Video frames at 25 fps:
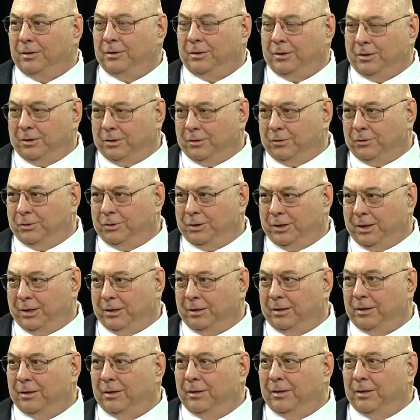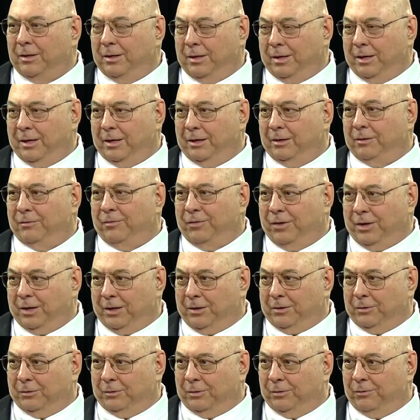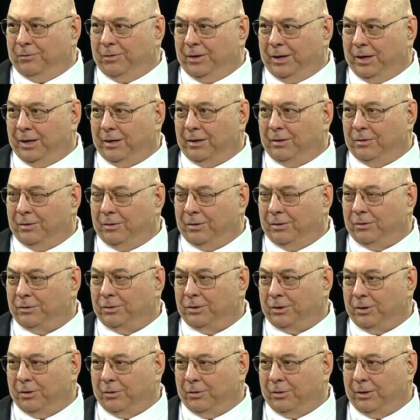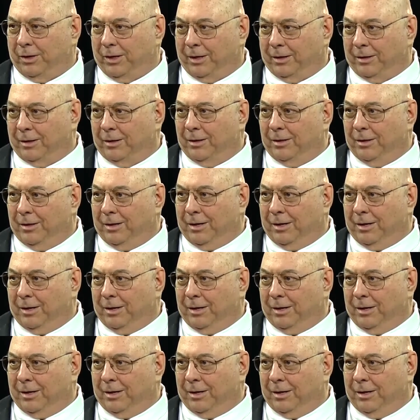to send things vehicle to vehicle so that